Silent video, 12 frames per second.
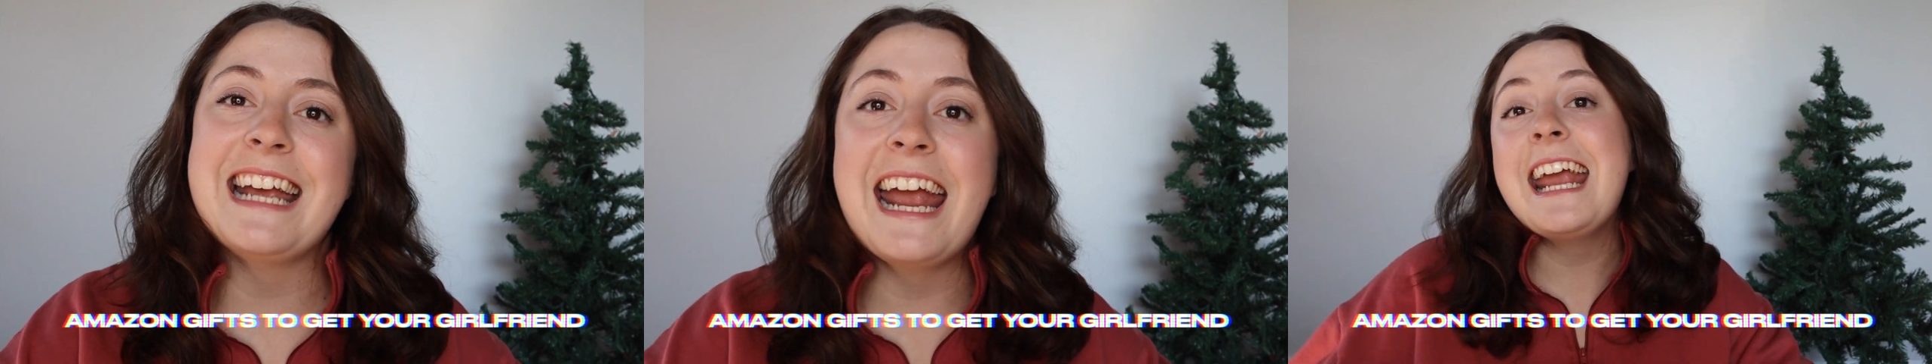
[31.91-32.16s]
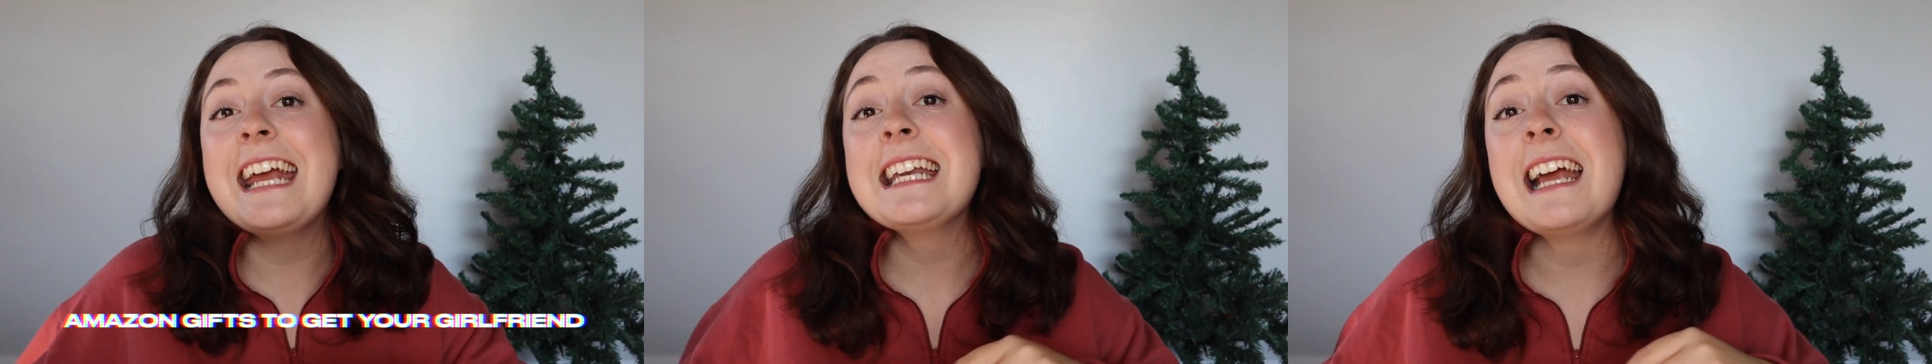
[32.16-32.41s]

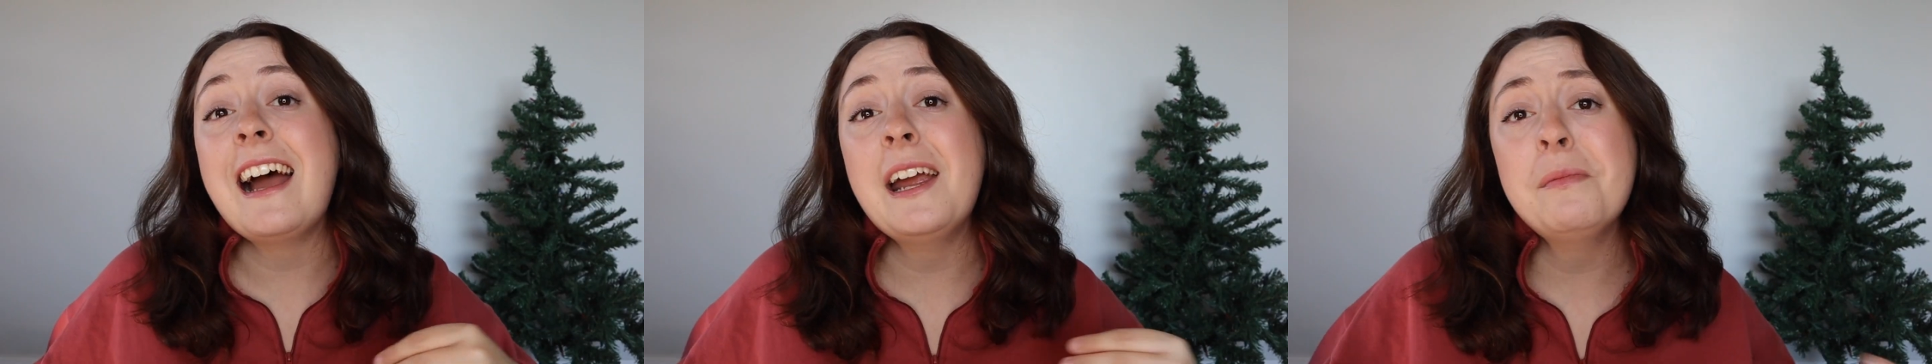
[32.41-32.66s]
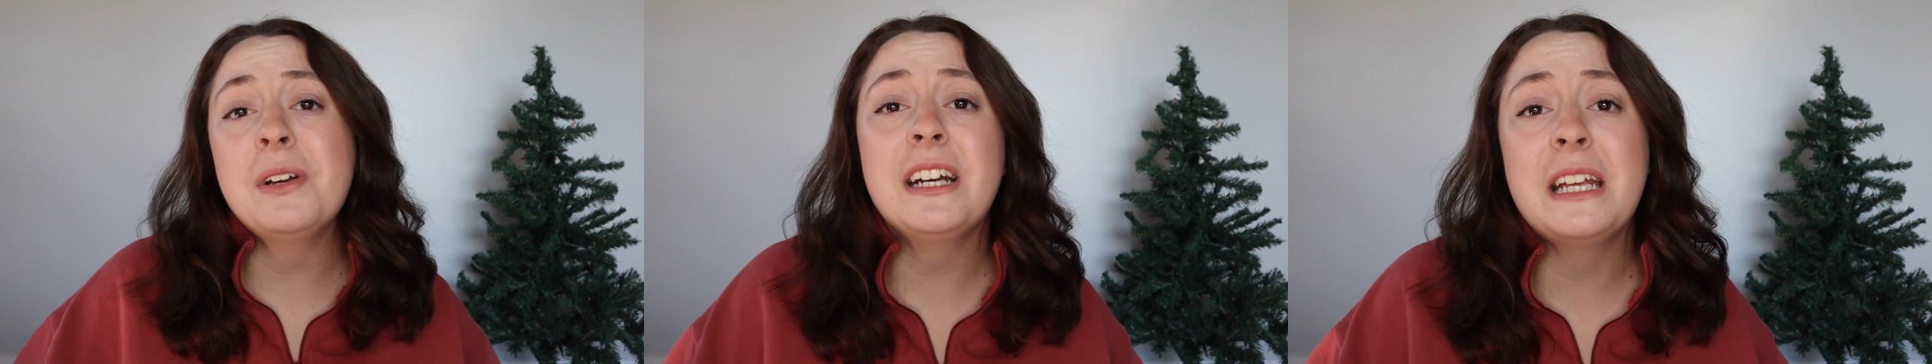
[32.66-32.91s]
And I
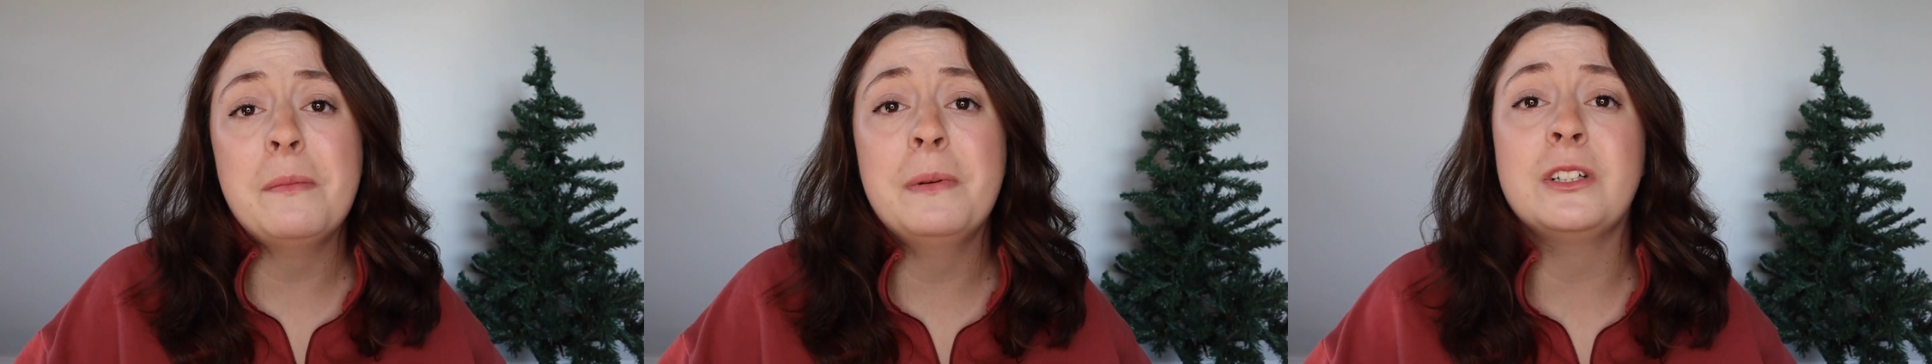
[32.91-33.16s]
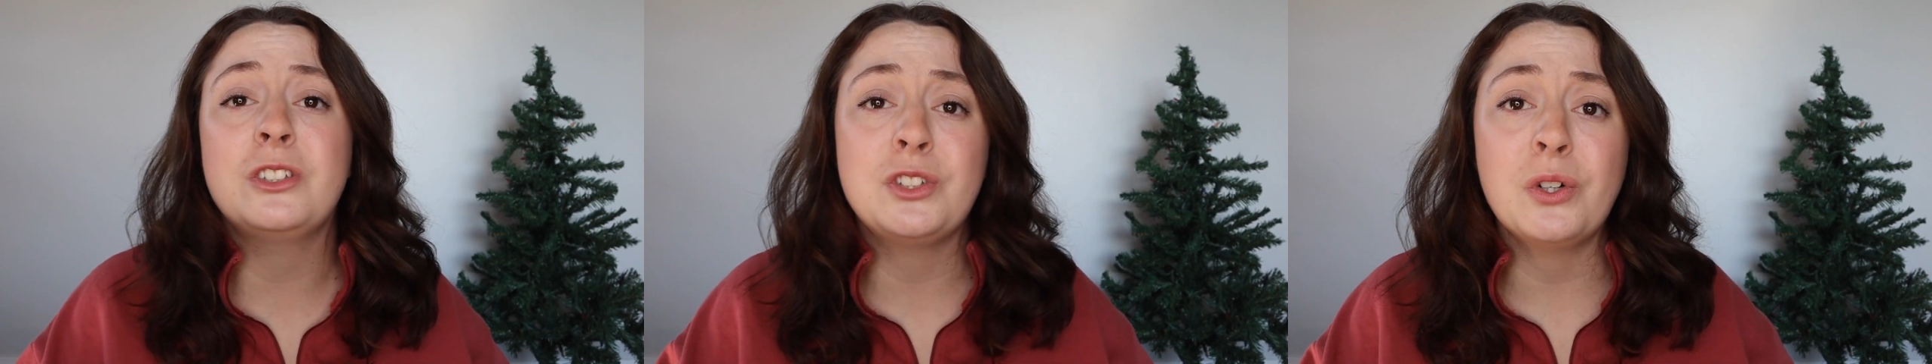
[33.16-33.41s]
am going to keep
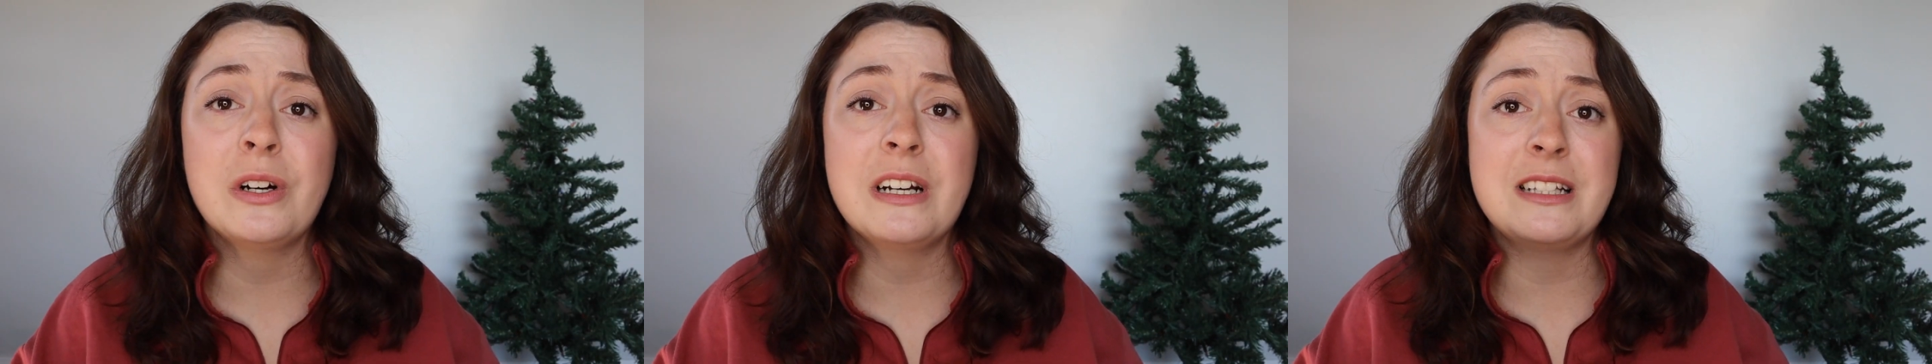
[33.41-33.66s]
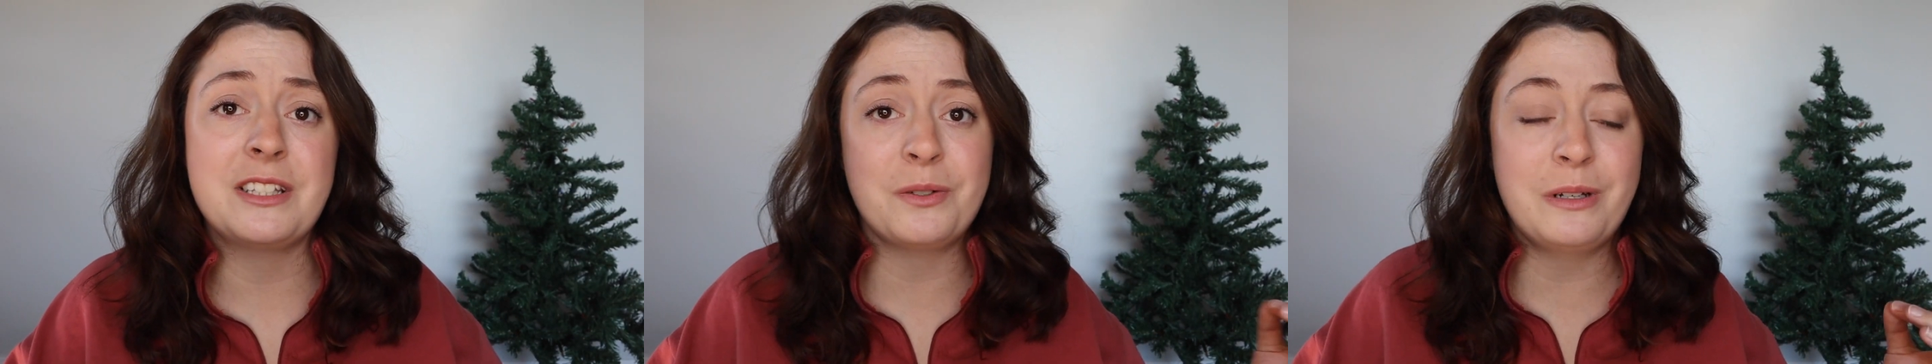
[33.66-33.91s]
it short
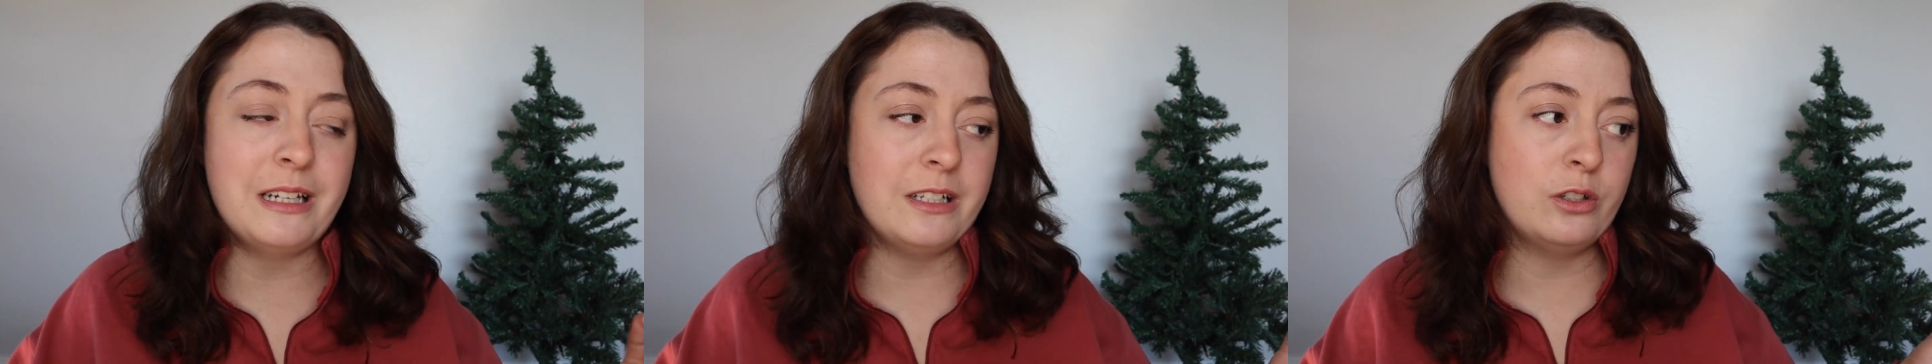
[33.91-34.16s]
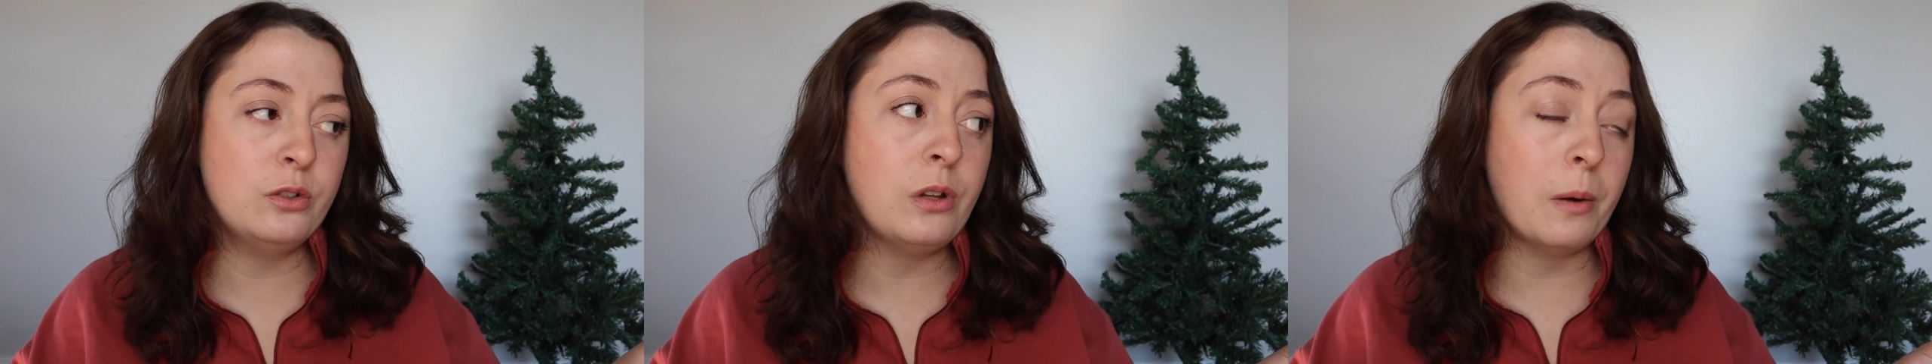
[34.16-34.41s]
and sweet
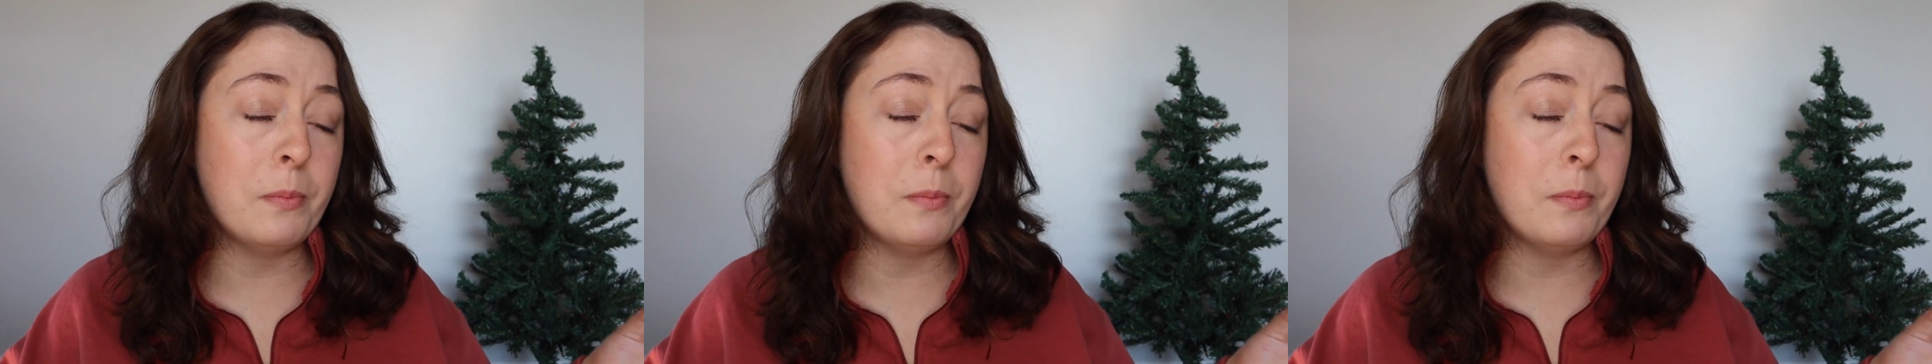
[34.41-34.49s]
and to the